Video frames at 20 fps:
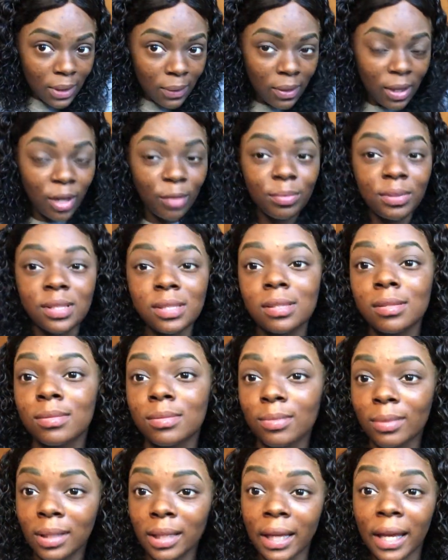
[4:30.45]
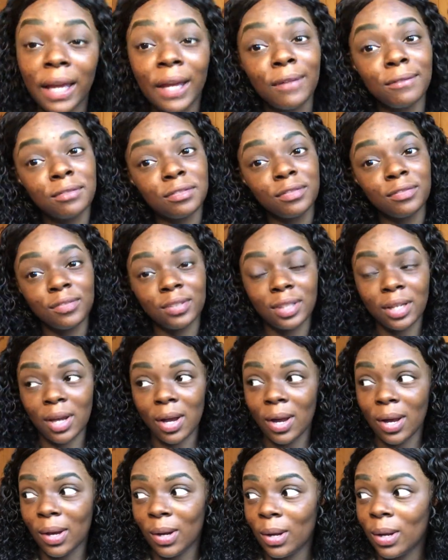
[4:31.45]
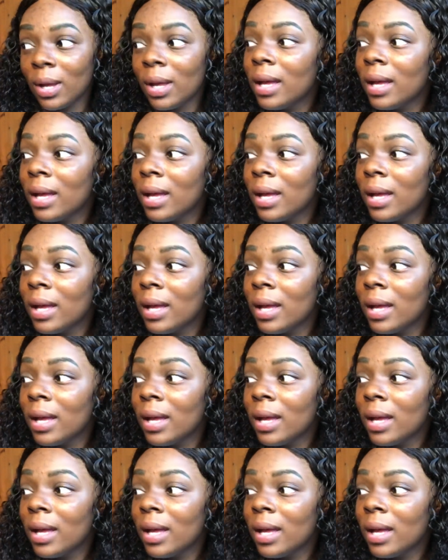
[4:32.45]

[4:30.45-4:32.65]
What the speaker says: I hope this was really helpful for y'all.